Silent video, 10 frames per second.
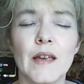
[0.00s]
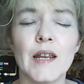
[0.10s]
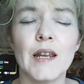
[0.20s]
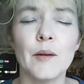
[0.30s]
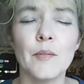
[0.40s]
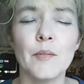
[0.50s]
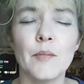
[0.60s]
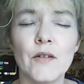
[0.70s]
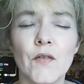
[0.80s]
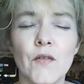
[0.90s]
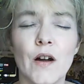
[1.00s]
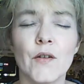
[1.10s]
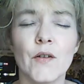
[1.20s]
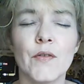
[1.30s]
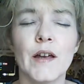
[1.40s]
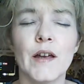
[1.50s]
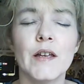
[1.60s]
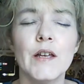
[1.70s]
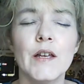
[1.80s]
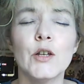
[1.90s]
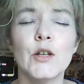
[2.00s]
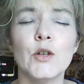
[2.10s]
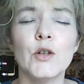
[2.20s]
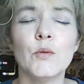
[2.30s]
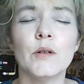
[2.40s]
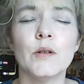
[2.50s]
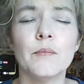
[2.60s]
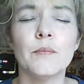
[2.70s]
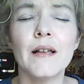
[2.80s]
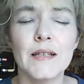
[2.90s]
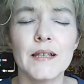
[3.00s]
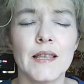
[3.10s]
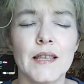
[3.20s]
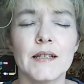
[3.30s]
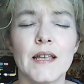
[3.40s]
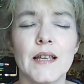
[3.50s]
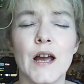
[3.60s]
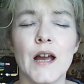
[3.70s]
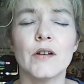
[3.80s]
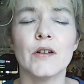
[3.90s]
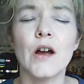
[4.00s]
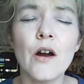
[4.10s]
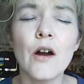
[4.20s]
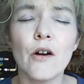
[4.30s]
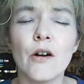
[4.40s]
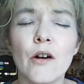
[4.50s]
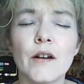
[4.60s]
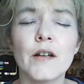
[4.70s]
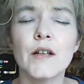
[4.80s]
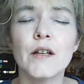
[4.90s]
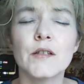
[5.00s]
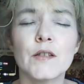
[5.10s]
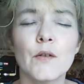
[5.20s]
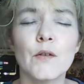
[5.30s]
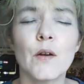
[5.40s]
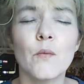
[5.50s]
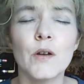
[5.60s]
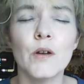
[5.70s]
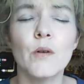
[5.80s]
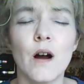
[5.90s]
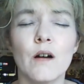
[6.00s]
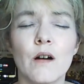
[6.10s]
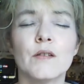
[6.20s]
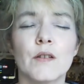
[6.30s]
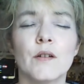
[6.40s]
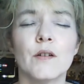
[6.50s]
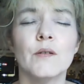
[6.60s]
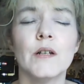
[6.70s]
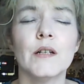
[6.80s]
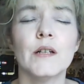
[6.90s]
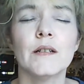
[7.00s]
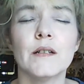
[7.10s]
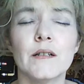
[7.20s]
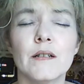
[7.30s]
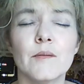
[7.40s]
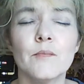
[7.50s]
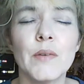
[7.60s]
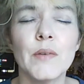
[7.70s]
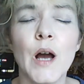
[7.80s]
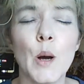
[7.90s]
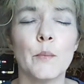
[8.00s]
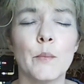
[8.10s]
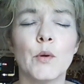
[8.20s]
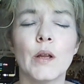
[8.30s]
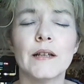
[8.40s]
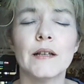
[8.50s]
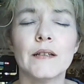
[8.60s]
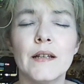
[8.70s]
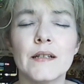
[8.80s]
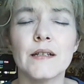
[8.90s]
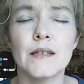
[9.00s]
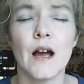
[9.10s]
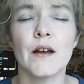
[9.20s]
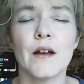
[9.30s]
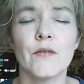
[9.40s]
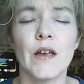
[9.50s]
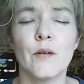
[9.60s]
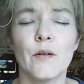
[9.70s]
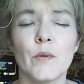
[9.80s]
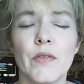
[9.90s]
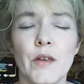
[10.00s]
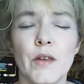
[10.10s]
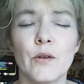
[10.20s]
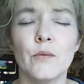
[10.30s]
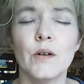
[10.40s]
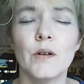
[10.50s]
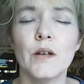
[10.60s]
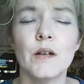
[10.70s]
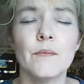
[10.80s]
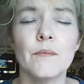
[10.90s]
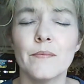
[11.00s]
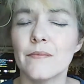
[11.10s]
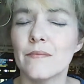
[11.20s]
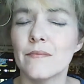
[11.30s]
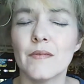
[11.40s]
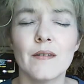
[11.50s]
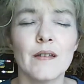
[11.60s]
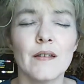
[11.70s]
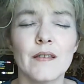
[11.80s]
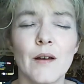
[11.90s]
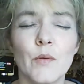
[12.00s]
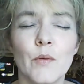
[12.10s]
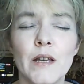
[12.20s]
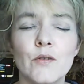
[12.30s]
And I pray, Father, that you will place that desire in our heart so that we will also be humble and, and desire that with you. That we